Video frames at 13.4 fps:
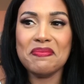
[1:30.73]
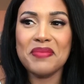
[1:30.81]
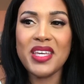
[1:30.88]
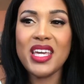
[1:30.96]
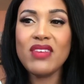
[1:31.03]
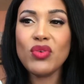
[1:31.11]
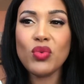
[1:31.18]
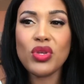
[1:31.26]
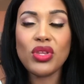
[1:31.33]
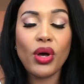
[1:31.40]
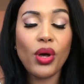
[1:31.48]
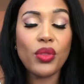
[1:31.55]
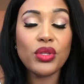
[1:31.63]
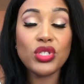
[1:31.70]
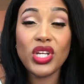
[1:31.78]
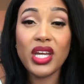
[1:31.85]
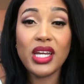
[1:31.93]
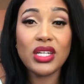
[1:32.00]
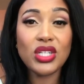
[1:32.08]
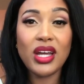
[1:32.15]
even with all the
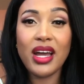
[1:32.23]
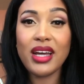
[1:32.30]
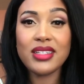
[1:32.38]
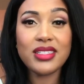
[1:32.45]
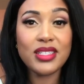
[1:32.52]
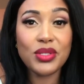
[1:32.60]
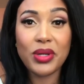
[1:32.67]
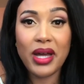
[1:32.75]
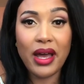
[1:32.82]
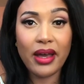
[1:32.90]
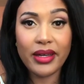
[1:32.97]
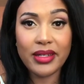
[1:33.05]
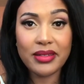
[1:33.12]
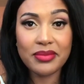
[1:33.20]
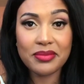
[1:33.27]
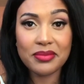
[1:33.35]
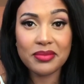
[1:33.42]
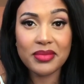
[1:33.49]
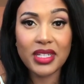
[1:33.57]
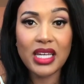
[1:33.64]
change, God is still God.
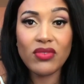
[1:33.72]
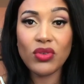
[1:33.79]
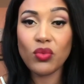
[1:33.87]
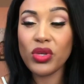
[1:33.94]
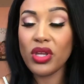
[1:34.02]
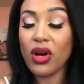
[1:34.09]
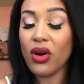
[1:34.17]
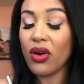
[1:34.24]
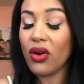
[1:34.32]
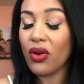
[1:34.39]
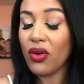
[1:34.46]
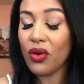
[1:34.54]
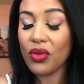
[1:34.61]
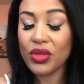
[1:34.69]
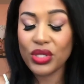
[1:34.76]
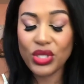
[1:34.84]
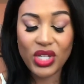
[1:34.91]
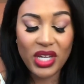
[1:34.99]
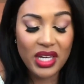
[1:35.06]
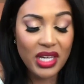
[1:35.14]
Even with all the
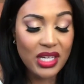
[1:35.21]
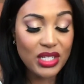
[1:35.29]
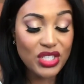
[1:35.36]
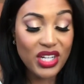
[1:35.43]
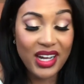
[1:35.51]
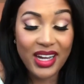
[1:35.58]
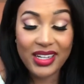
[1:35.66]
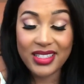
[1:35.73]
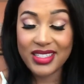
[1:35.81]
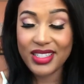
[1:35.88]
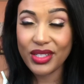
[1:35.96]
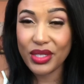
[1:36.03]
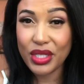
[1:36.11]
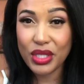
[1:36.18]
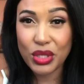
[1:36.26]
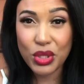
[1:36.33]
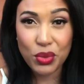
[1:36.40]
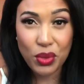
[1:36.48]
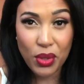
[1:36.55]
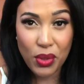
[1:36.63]
change, God is still in
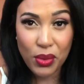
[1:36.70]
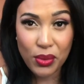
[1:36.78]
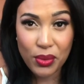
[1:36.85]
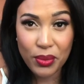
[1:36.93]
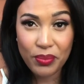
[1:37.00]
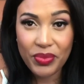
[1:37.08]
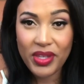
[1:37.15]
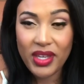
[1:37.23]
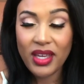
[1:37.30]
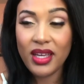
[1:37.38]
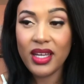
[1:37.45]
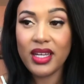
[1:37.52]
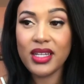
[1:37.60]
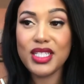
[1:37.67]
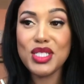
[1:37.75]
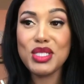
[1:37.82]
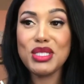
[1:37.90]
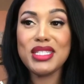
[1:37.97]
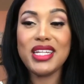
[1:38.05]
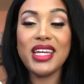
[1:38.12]
control.
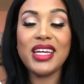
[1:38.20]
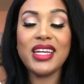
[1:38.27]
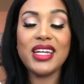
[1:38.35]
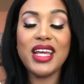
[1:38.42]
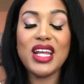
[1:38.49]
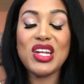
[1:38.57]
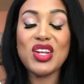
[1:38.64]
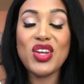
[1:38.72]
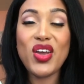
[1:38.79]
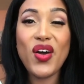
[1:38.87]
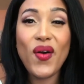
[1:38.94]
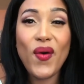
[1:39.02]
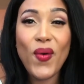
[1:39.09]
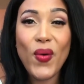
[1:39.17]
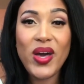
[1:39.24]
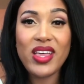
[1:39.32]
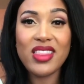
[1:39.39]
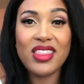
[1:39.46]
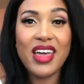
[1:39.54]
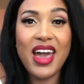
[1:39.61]
Understand and know
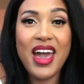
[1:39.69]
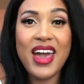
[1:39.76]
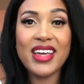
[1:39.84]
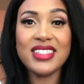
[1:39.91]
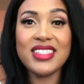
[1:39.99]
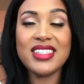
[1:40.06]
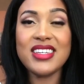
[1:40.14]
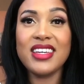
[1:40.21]
that